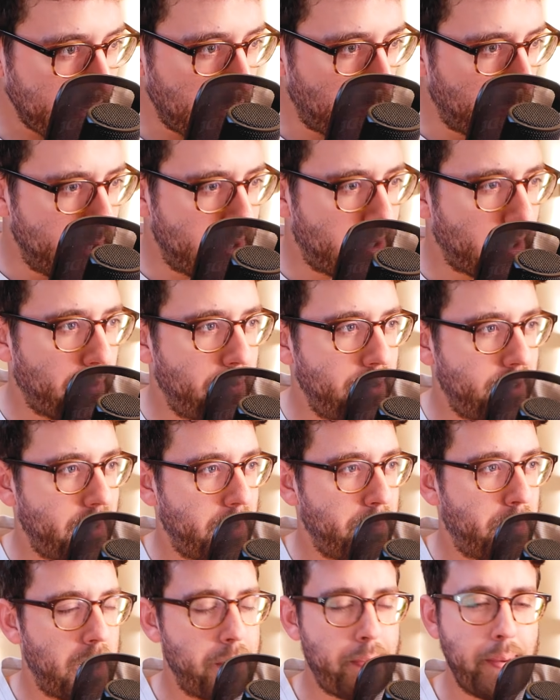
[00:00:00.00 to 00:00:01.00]
To which
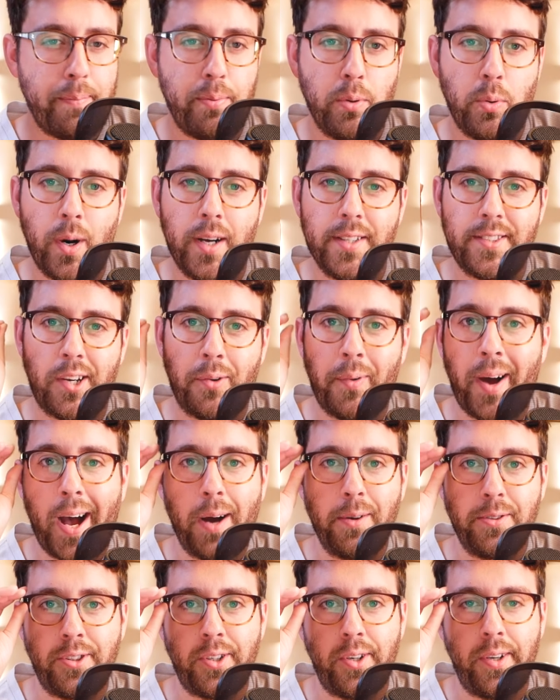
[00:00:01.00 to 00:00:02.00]
obviously many people wanted to know
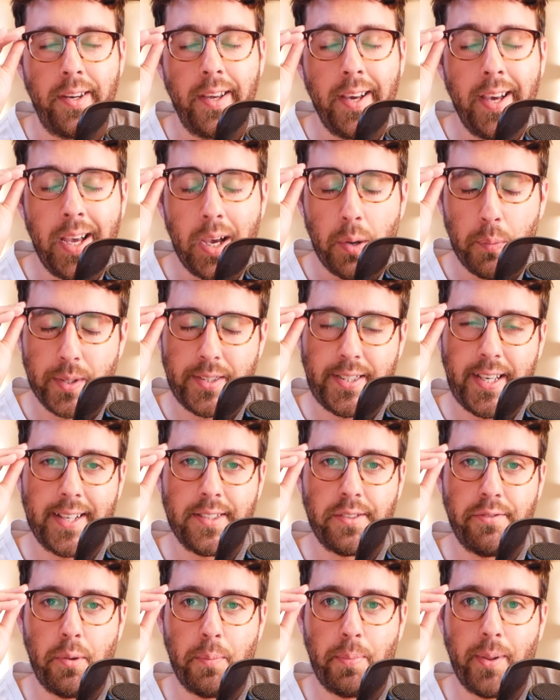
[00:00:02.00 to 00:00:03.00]
how soon, which he
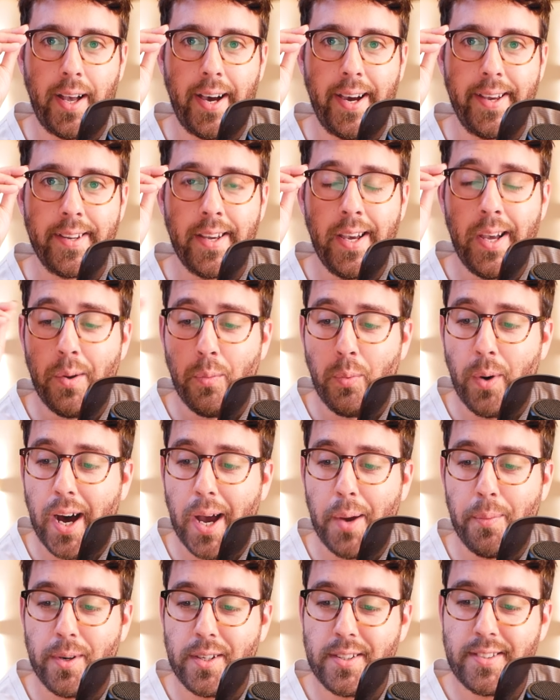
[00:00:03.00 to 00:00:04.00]
hasn't replied. What
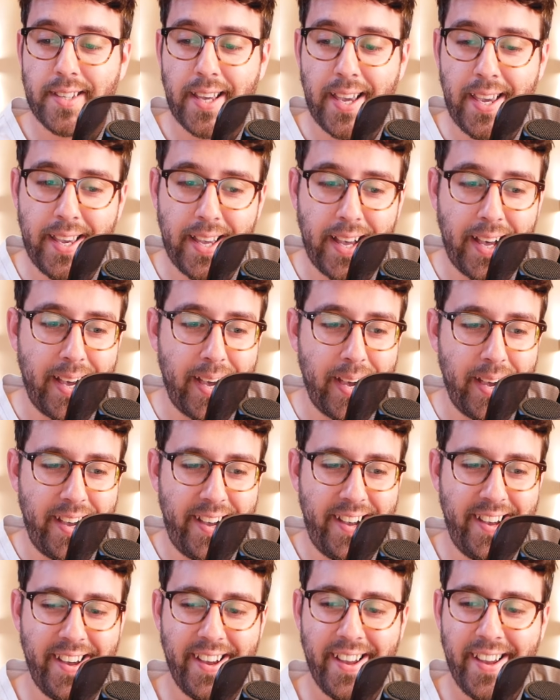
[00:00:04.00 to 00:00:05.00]
I will say,
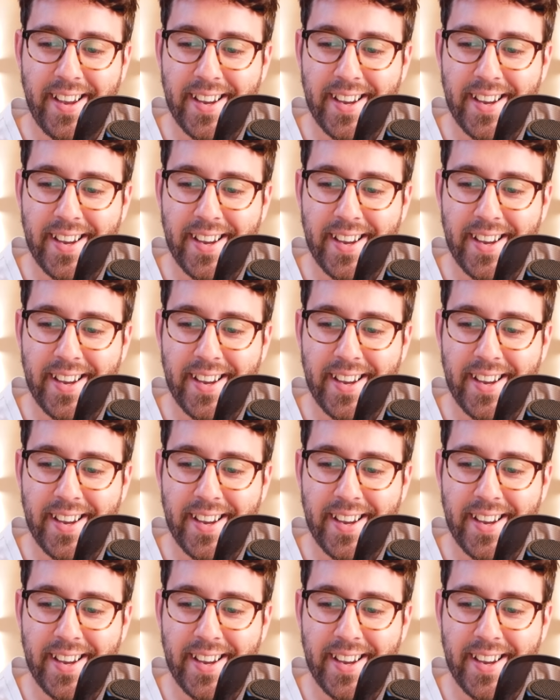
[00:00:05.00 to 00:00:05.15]
uh,